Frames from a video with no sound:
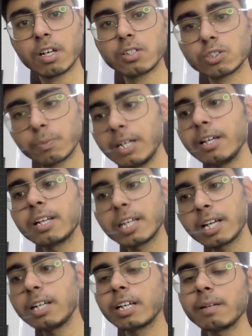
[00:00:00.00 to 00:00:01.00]
So build a
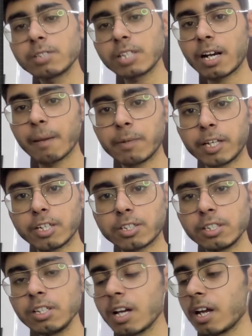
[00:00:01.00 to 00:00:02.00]
real-time chat
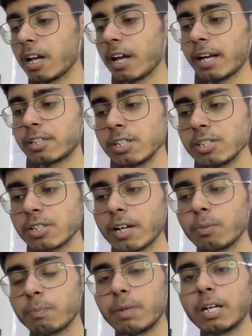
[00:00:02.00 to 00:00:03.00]
application and just try
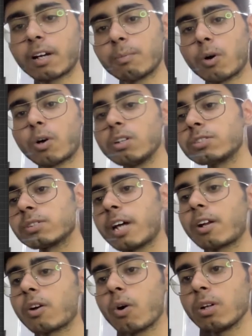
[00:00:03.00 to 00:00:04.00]
to build like a model so
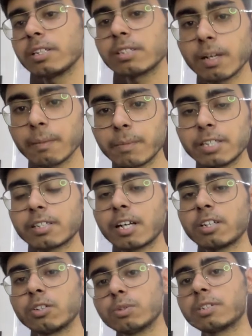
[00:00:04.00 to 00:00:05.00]
that all these companies can
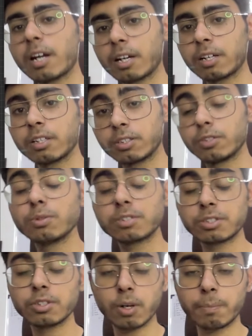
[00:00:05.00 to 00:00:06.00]

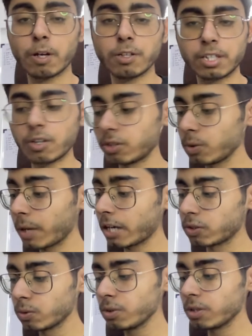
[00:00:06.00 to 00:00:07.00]
use your project or you can
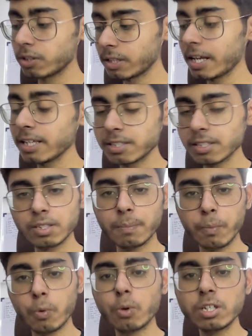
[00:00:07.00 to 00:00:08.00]
utilize this
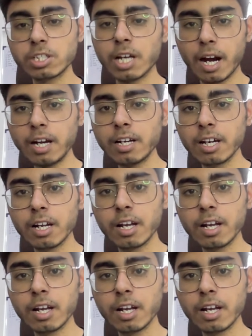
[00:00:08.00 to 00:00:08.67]
support chat